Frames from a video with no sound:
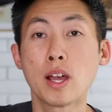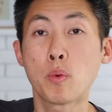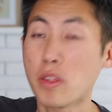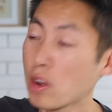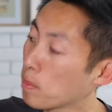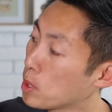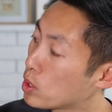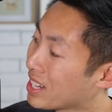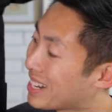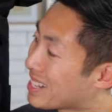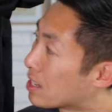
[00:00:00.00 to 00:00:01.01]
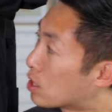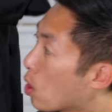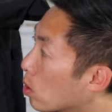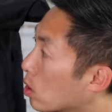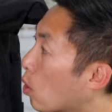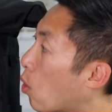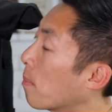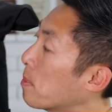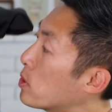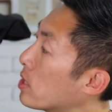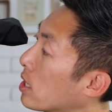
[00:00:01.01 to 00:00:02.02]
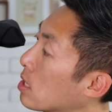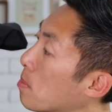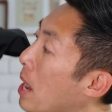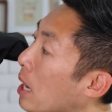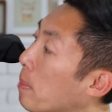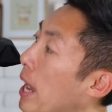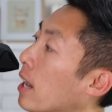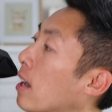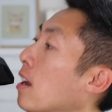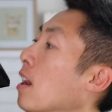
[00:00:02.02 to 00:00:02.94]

now whether I'm using it as a tote or I'm using it as a backpack,